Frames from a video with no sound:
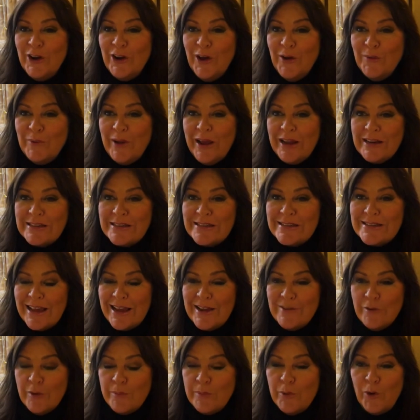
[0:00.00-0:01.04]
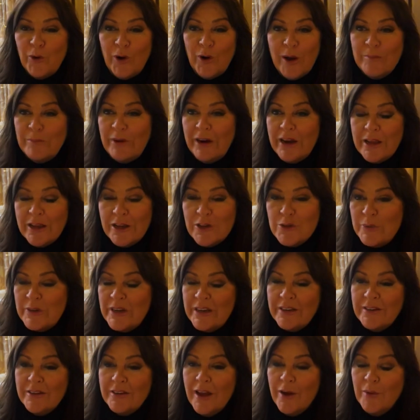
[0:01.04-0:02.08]
you know, we had to save up all our money because
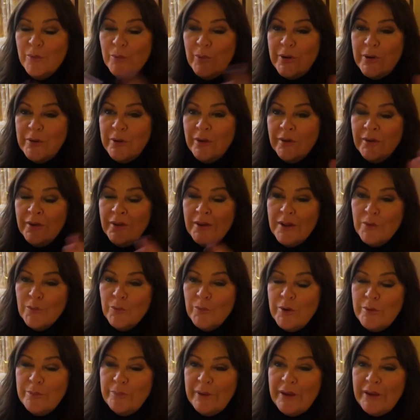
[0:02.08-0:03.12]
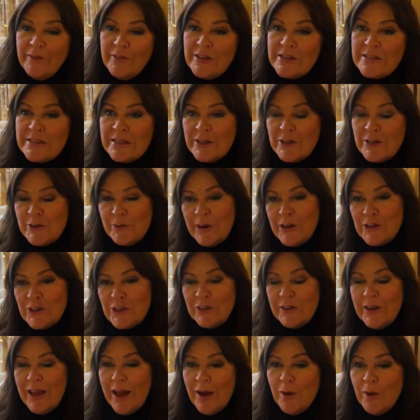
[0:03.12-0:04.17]
we didn't know we'd be in this
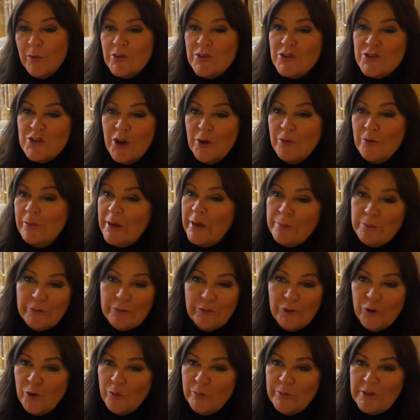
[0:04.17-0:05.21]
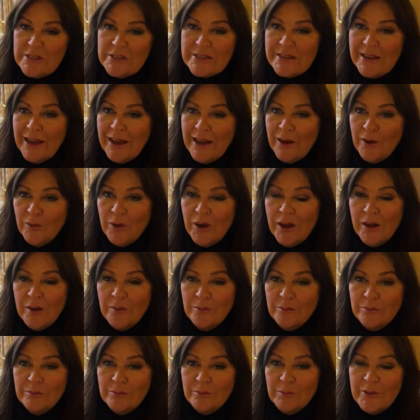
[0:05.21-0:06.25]
situation now with so many performers now
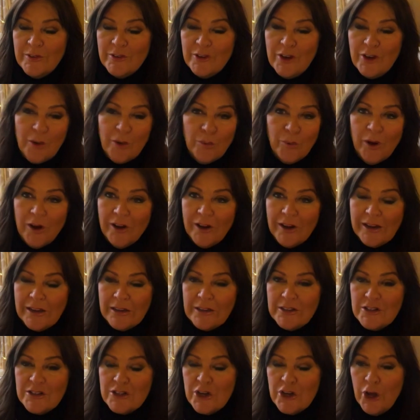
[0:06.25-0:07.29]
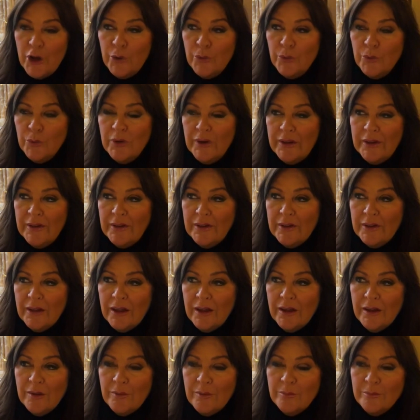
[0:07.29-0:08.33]
with no work and no
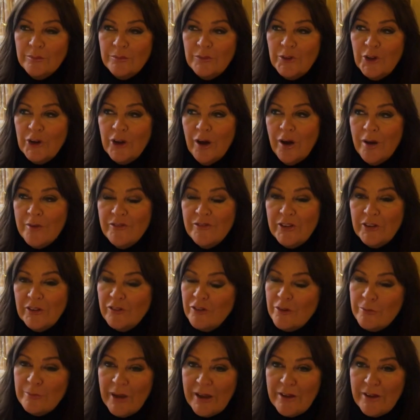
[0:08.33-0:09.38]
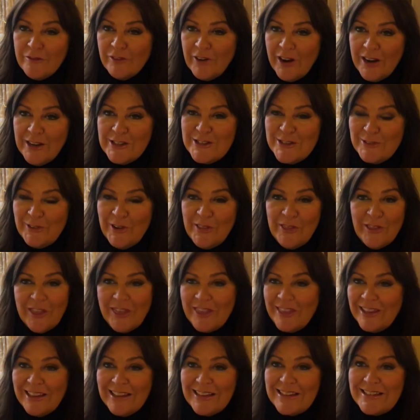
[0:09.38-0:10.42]
you know, I feel for my friends who are in the
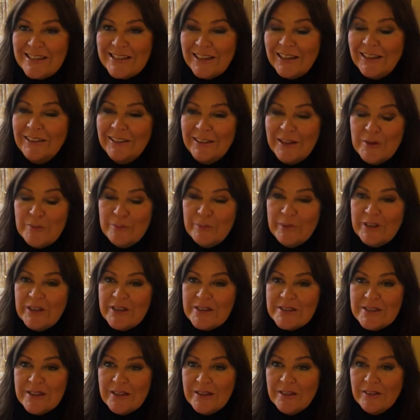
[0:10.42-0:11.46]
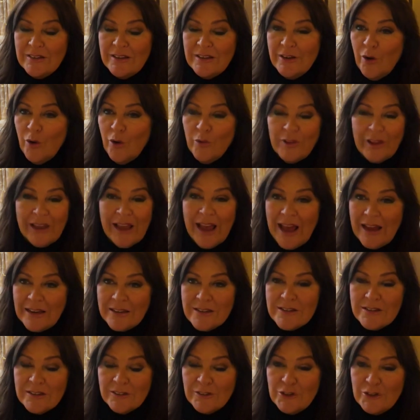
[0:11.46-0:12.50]
theater because you know, all the
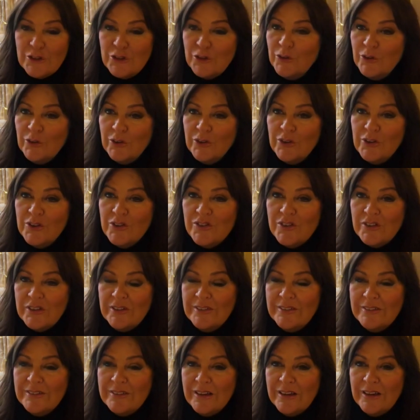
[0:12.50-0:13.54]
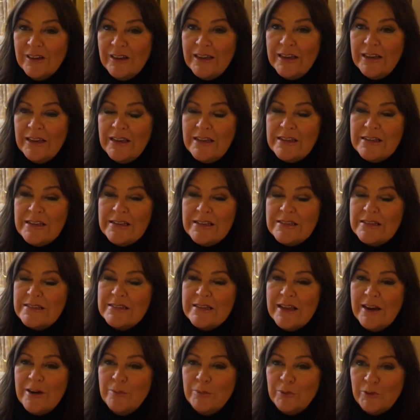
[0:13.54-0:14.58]
cancelled tours, and it is a
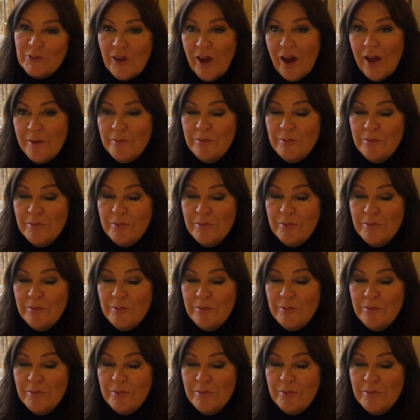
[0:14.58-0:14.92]
terrible